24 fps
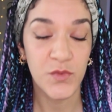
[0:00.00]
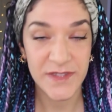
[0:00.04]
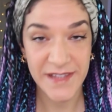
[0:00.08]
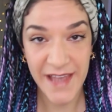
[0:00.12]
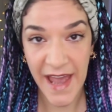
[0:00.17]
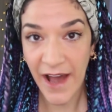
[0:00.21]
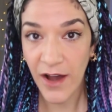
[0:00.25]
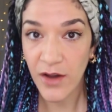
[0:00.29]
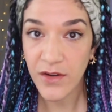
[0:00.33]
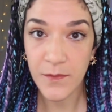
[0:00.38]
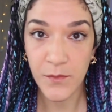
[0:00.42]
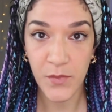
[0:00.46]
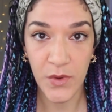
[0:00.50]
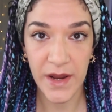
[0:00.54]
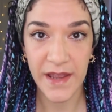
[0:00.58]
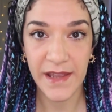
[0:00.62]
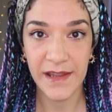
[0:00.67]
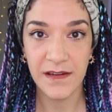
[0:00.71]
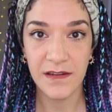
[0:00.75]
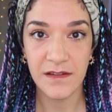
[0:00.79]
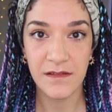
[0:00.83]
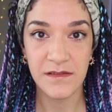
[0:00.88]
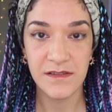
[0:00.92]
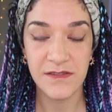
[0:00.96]
how to
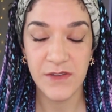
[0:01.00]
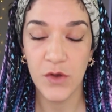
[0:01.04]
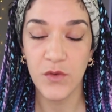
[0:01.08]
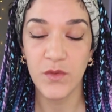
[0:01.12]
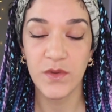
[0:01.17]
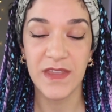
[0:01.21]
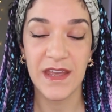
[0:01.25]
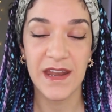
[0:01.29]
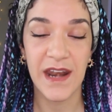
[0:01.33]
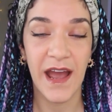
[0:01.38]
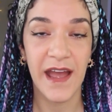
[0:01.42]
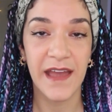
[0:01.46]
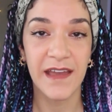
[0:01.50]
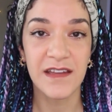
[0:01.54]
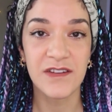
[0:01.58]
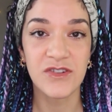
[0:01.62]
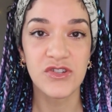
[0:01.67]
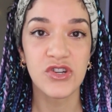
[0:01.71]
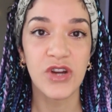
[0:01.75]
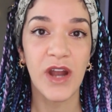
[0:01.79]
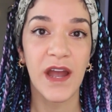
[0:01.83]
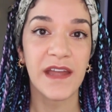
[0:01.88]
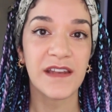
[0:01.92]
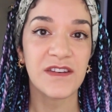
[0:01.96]
braid so that I can
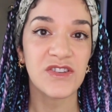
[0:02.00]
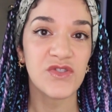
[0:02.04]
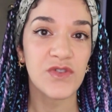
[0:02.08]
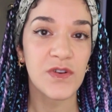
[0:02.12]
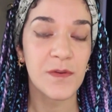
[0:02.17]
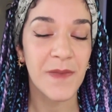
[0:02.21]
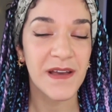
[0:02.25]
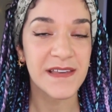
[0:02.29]
try and do it